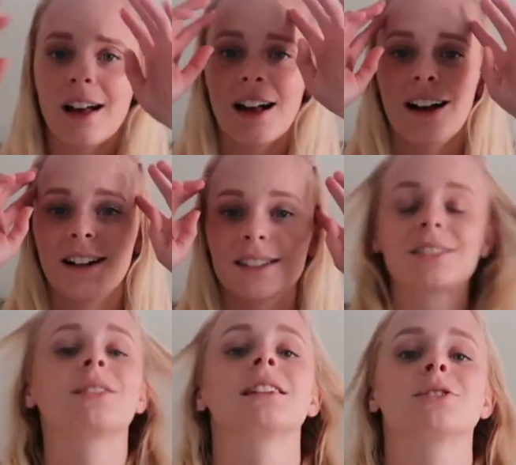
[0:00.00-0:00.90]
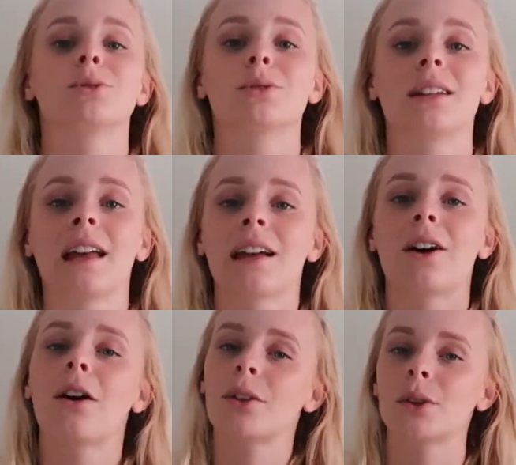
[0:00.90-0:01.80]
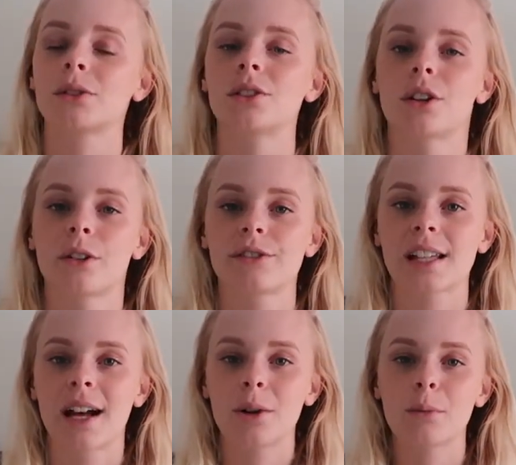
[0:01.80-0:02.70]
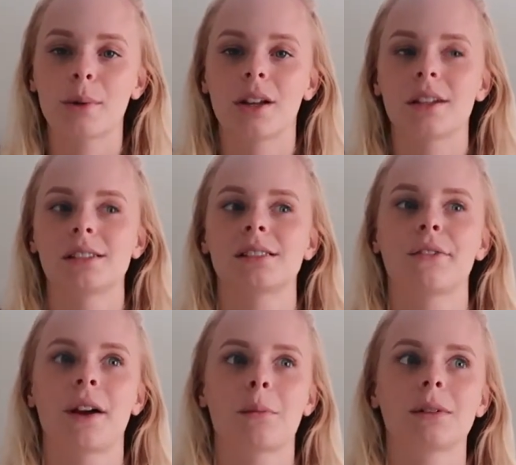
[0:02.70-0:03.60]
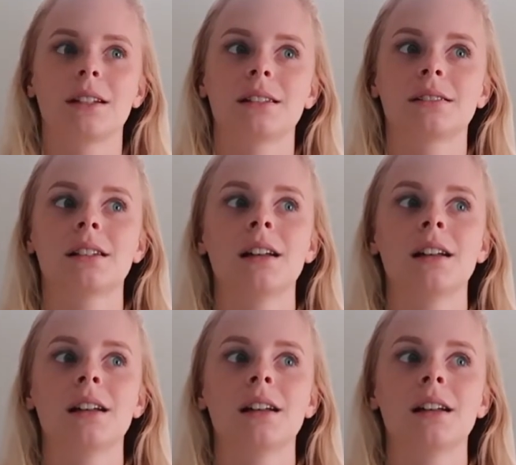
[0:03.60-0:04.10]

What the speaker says: so that you get all those nerves out, because the families